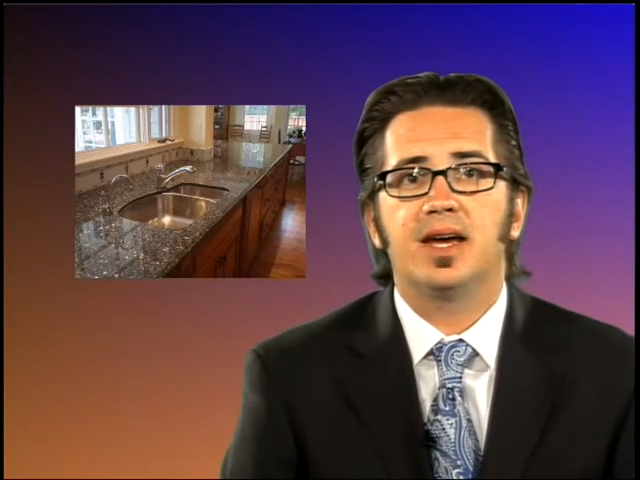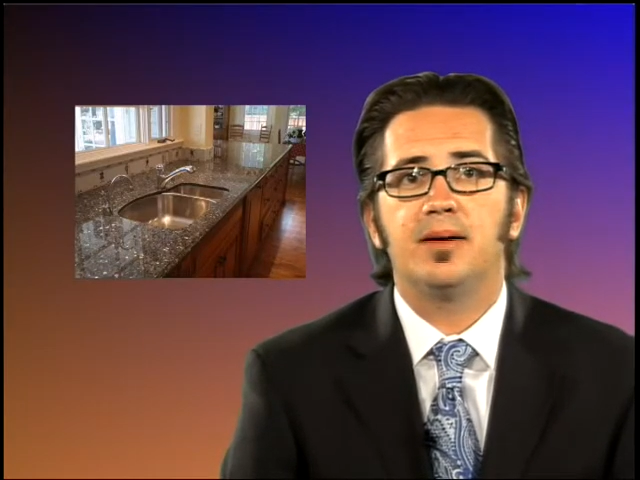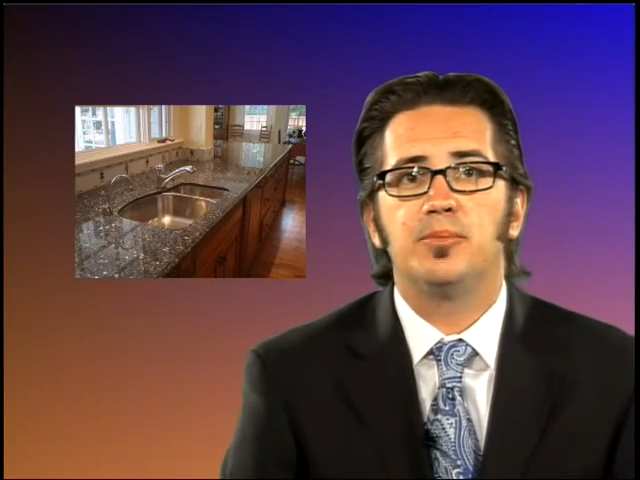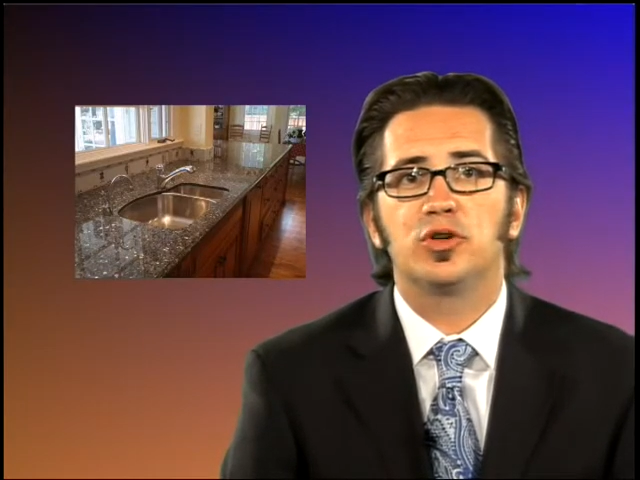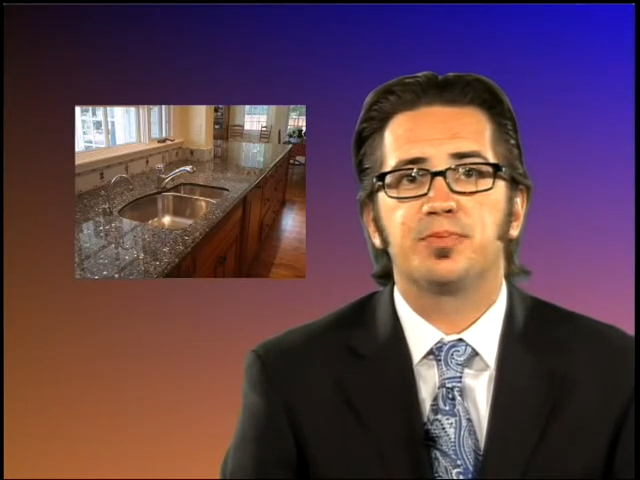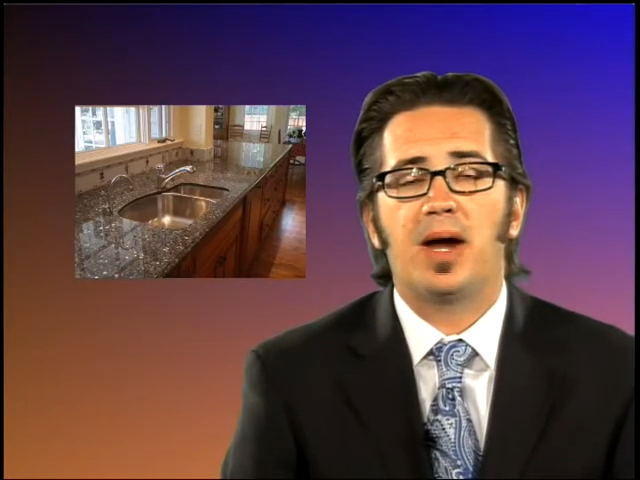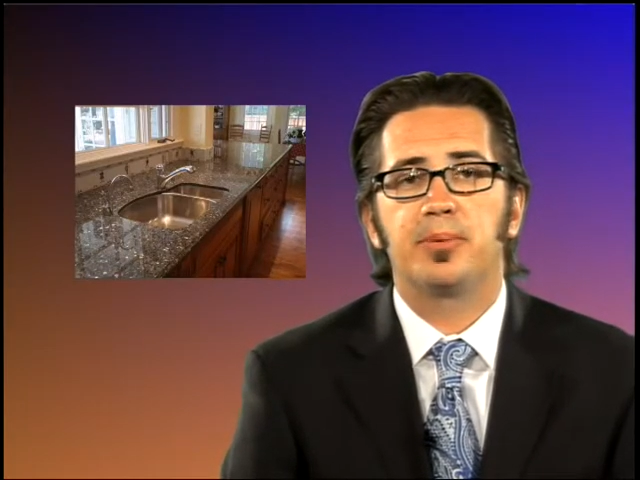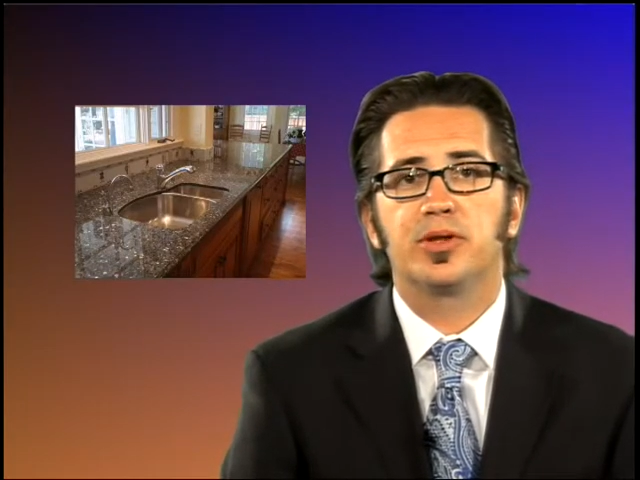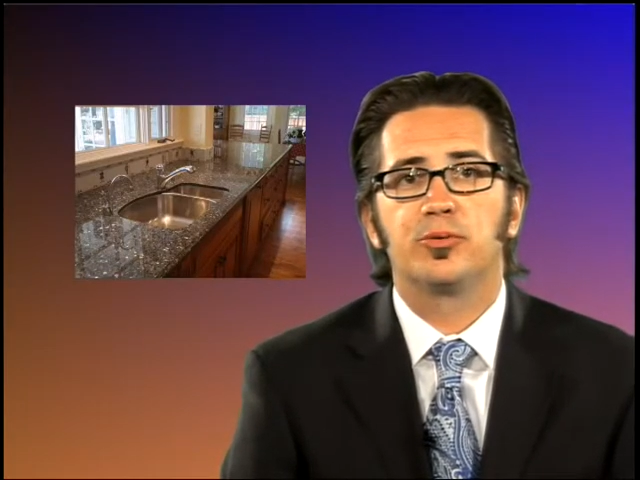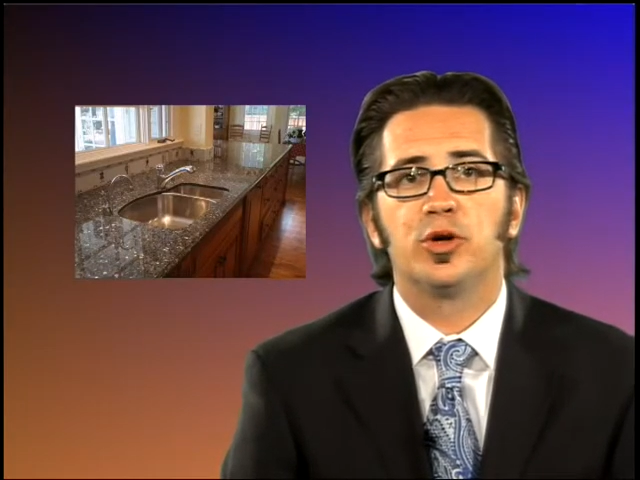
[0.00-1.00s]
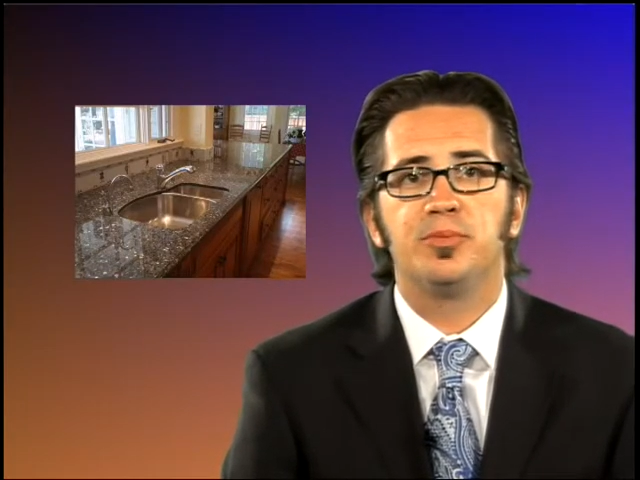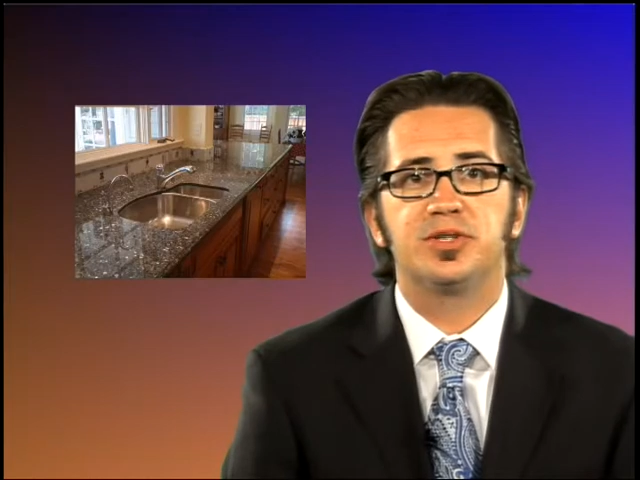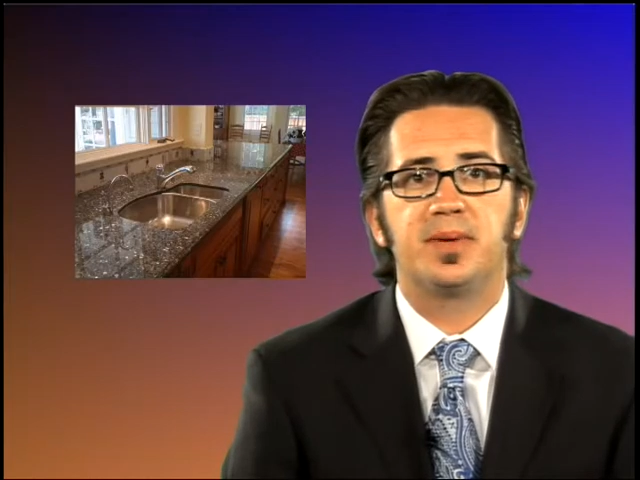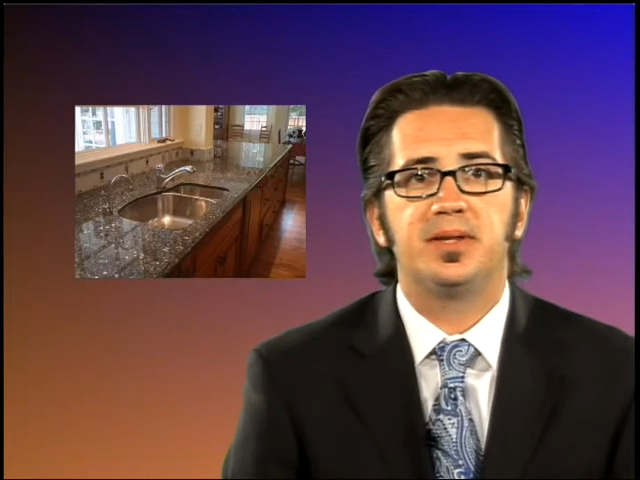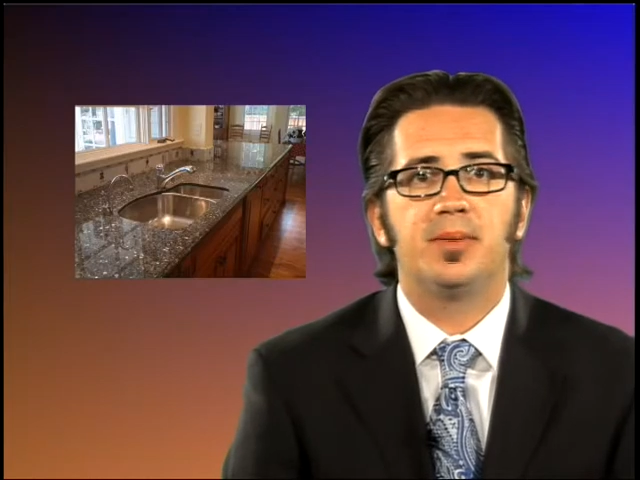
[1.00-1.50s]
most popular room to
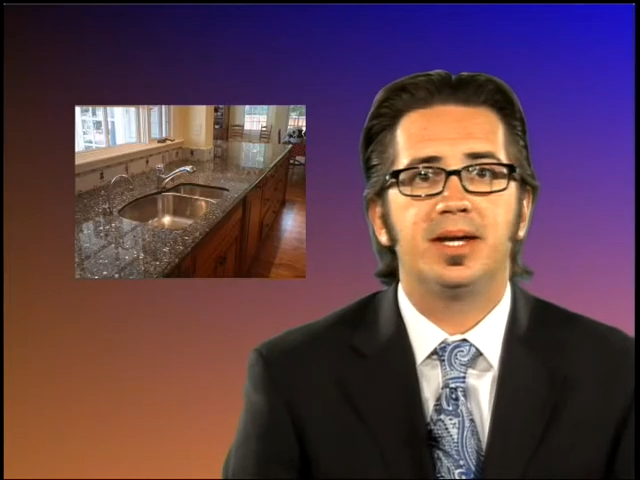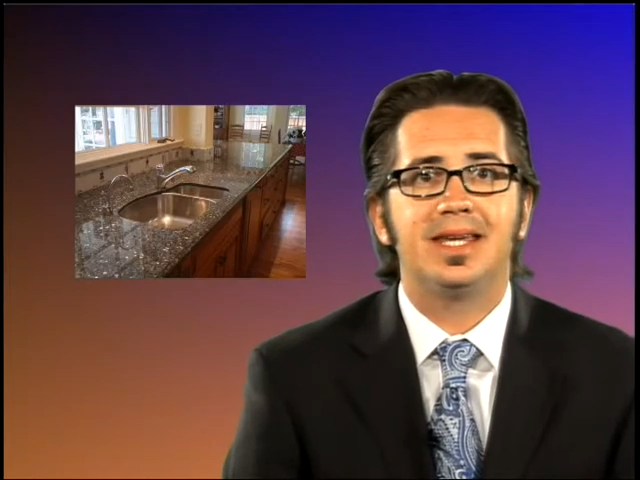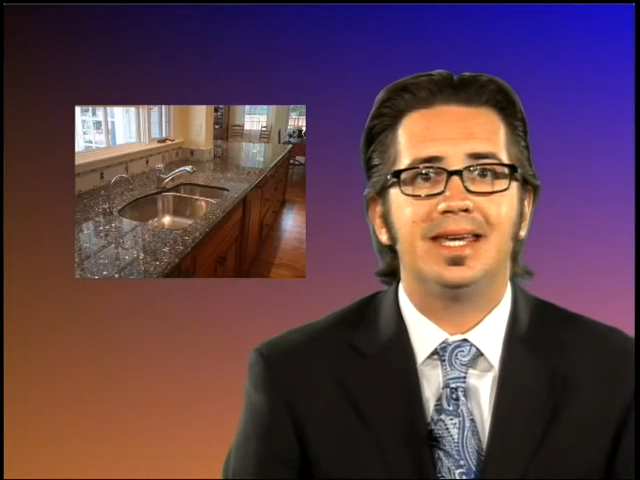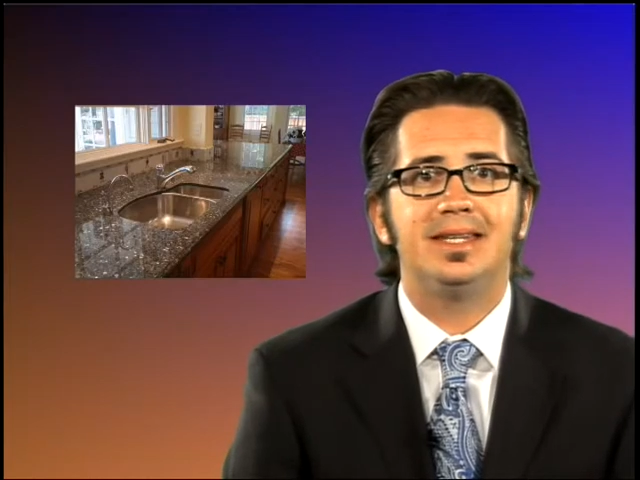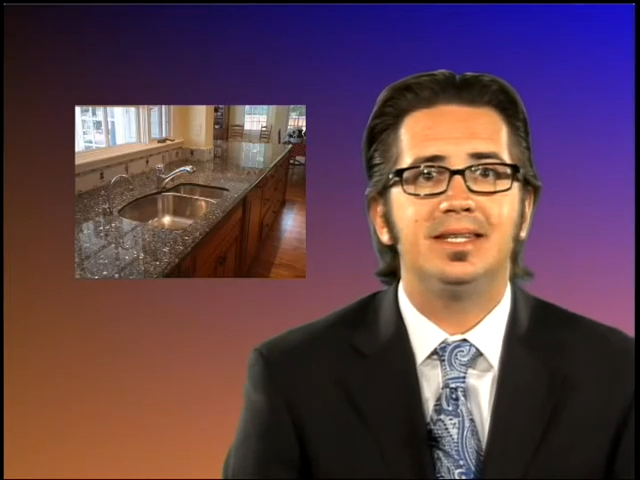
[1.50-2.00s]
spend the money in